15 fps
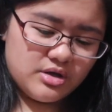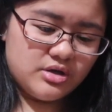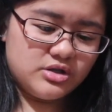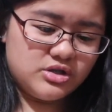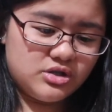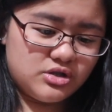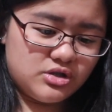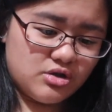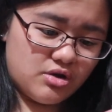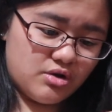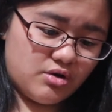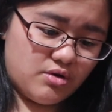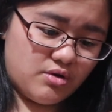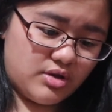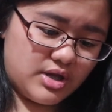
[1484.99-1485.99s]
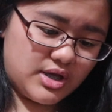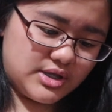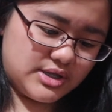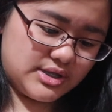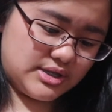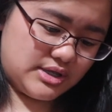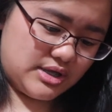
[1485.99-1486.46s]
So
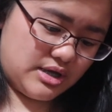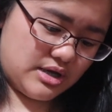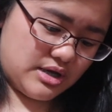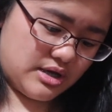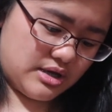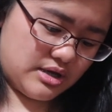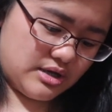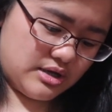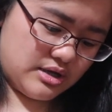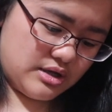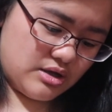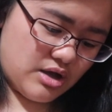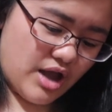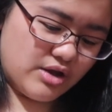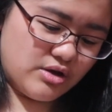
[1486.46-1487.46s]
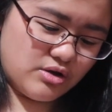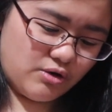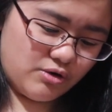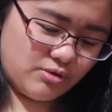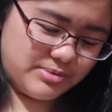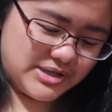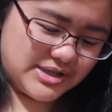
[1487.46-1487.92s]
let's see. I
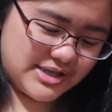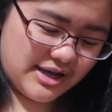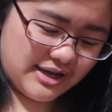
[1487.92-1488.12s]
hope it's the